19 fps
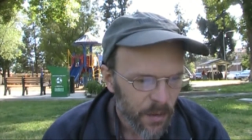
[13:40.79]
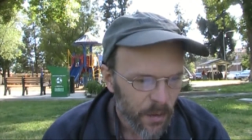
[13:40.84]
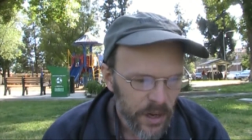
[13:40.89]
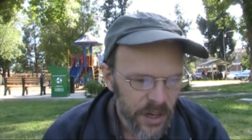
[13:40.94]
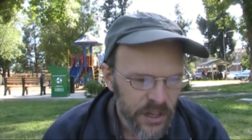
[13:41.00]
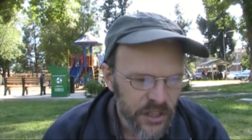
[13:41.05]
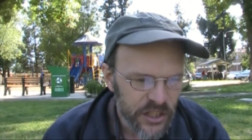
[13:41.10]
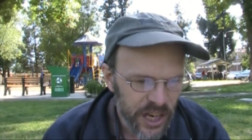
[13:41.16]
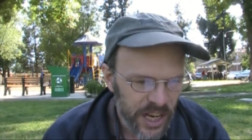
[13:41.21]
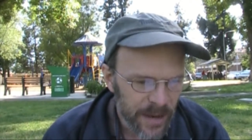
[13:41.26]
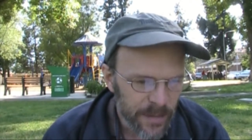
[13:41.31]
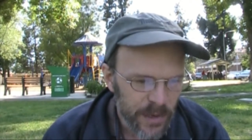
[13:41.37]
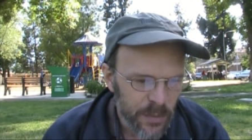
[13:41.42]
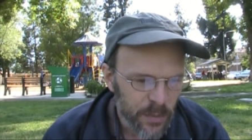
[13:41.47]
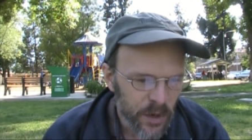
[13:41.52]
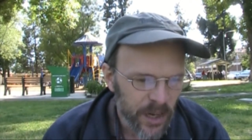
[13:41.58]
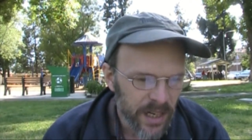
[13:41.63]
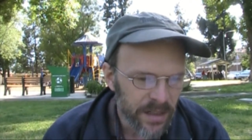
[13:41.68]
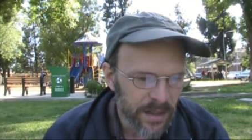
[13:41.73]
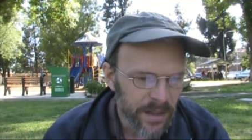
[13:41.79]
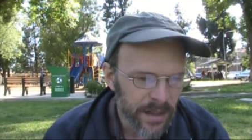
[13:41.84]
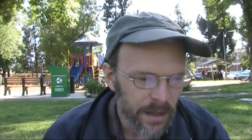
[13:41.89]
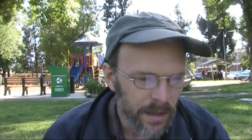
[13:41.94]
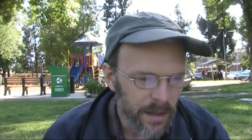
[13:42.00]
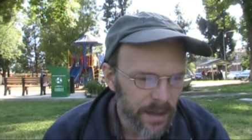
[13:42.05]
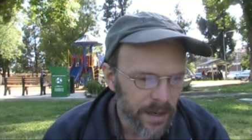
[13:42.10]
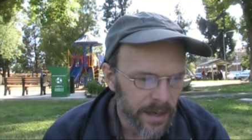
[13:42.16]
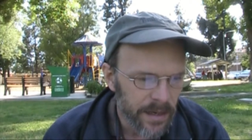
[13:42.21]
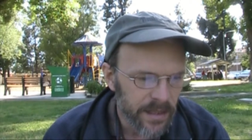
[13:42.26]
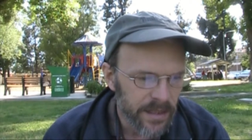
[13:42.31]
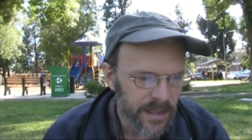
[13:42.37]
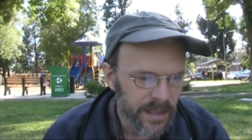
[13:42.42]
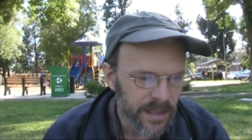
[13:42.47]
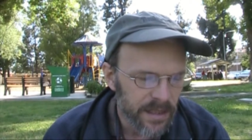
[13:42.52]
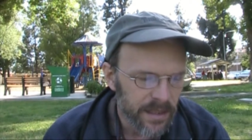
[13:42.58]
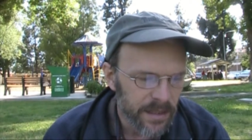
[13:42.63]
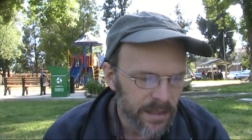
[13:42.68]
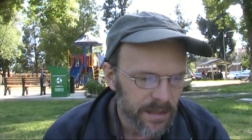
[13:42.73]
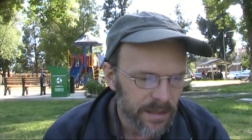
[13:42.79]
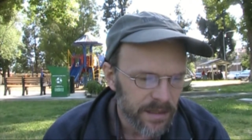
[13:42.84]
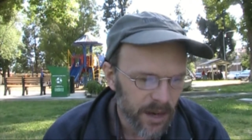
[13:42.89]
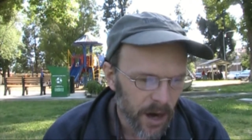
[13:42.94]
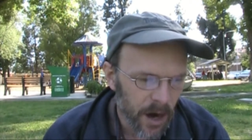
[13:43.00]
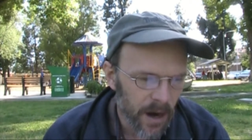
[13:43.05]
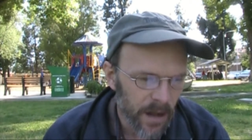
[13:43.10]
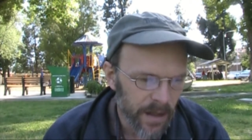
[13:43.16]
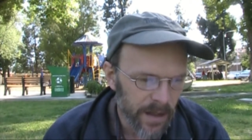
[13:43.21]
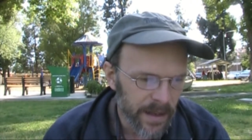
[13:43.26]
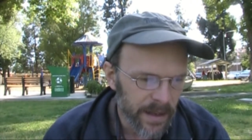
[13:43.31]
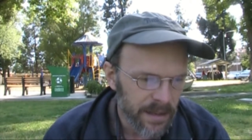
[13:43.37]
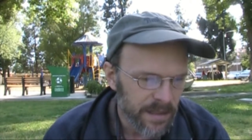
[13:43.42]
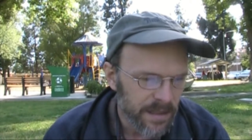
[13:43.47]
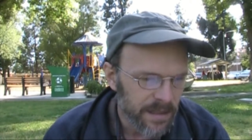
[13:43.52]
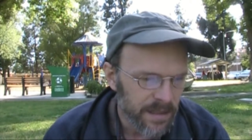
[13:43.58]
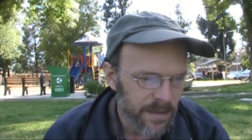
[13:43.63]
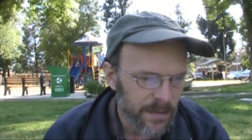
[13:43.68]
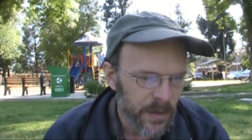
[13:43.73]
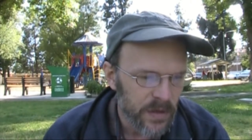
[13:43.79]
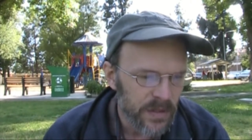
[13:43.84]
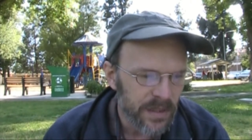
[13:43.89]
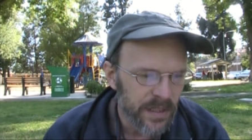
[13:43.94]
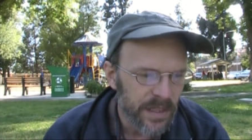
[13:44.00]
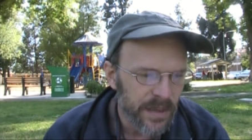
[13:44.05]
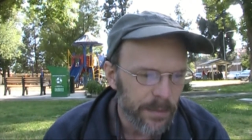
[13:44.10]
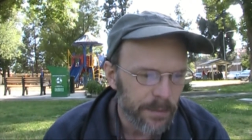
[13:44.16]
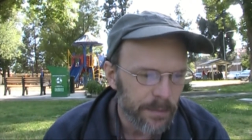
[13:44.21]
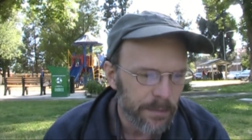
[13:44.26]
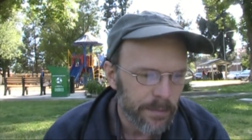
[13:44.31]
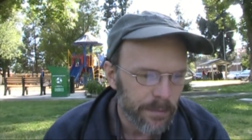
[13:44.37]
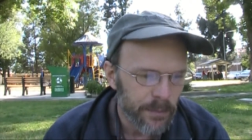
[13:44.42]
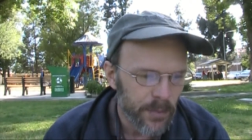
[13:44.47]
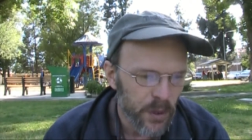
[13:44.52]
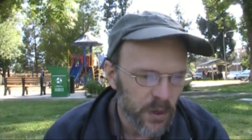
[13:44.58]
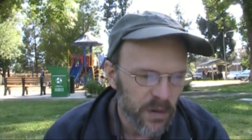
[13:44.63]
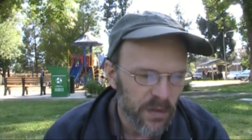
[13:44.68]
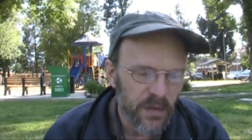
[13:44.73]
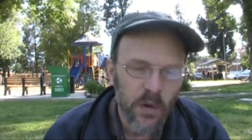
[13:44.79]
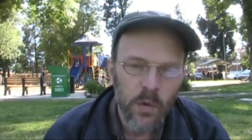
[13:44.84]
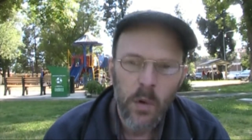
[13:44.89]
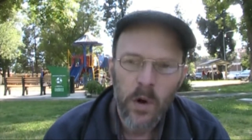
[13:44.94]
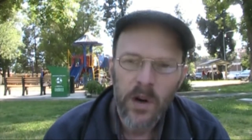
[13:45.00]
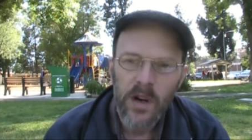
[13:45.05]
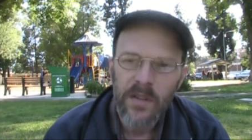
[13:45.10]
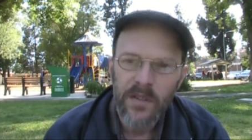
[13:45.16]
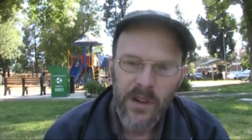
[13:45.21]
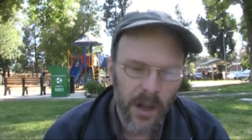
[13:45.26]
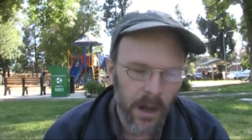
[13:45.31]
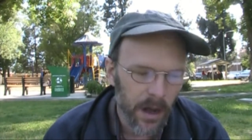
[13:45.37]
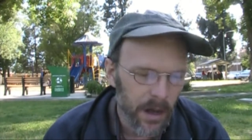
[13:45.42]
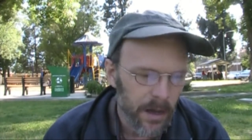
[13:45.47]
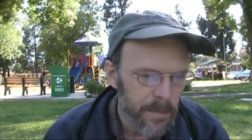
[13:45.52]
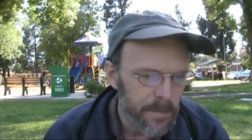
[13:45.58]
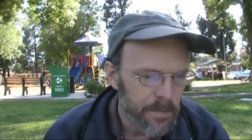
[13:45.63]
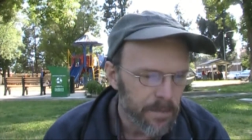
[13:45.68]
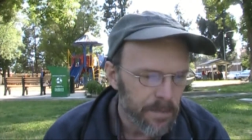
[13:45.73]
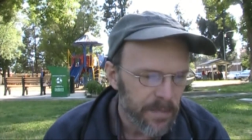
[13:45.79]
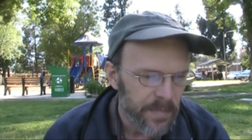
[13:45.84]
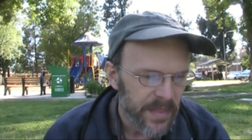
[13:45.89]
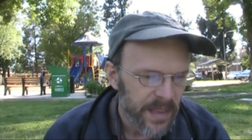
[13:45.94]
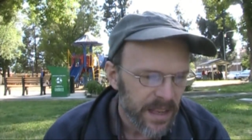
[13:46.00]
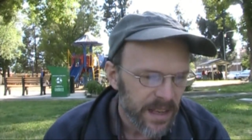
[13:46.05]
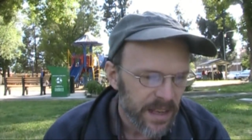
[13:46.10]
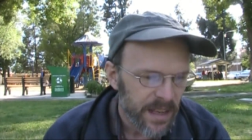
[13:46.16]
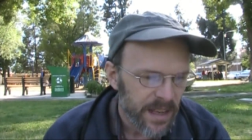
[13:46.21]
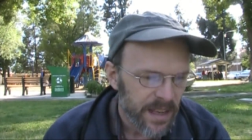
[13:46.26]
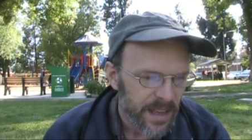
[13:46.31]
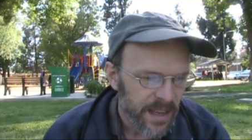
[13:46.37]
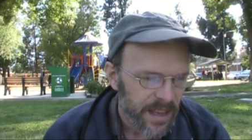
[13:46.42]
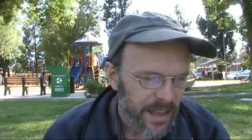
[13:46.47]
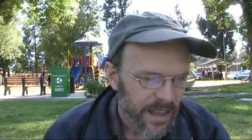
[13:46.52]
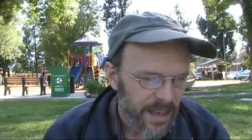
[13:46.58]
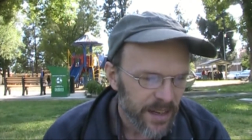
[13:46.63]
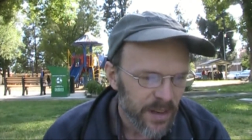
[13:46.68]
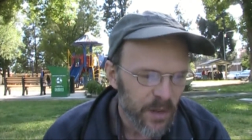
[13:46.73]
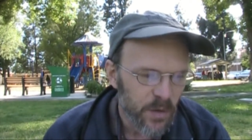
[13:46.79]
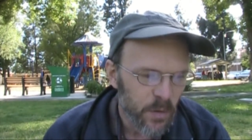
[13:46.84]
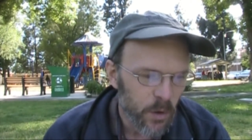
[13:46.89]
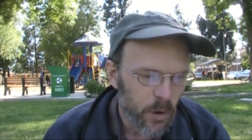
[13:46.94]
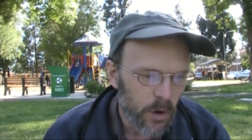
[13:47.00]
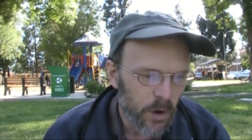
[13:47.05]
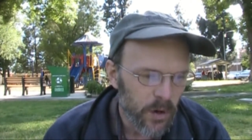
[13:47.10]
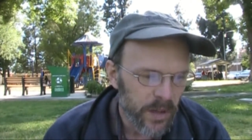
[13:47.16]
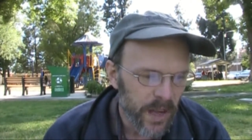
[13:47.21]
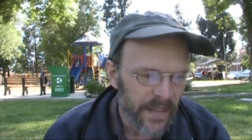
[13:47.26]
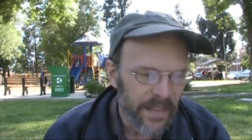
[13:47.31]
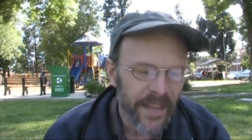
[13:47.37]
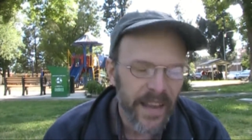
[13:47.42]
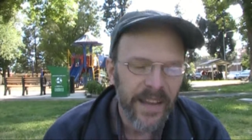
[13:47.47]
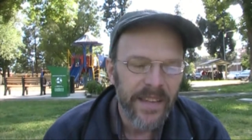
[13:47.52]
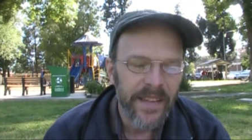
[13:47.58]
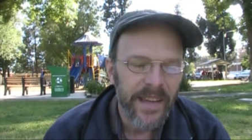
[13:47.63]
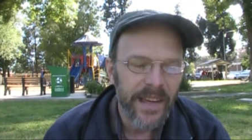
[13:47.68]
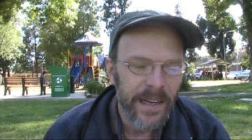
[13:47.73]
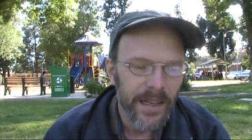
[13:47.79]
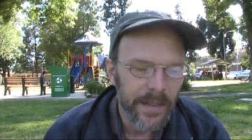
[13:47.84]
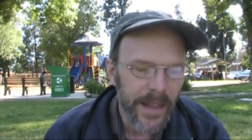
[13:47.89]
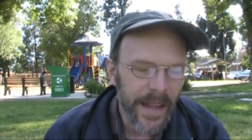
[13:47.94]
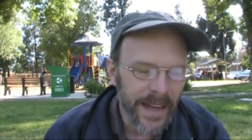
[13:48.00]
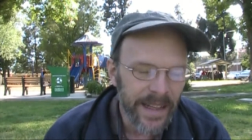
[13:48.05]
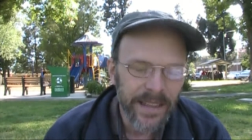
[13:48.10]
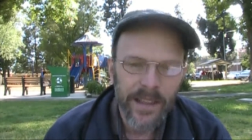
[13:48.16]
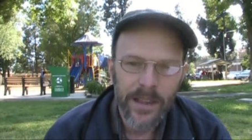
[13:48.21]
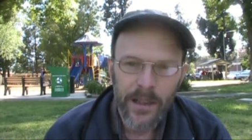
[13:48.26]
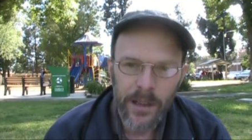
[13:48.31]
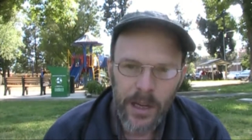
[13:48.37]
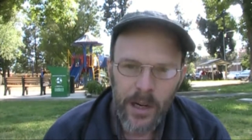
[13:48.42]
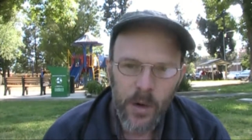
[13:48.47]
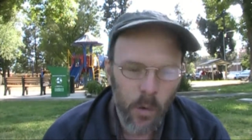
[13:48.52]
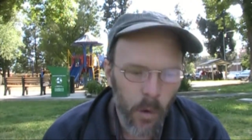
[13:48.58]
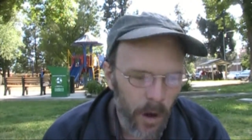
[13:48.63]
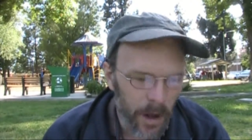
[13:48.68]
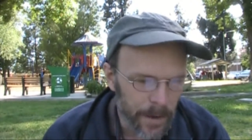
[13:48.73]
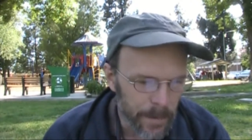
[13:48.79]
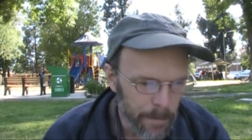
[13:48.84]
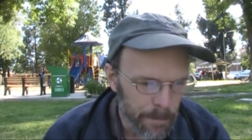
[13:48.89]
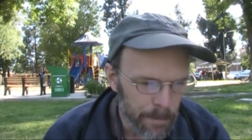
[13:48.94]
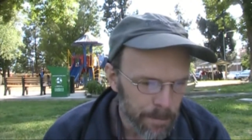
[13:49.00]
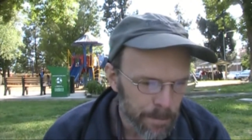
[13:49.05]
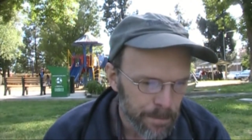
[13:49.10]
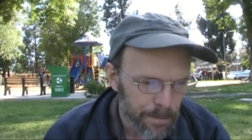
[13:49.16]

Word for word: What a shame to bring little innocent darlings, the most beautiful work of God, into the world and then neglect the little one.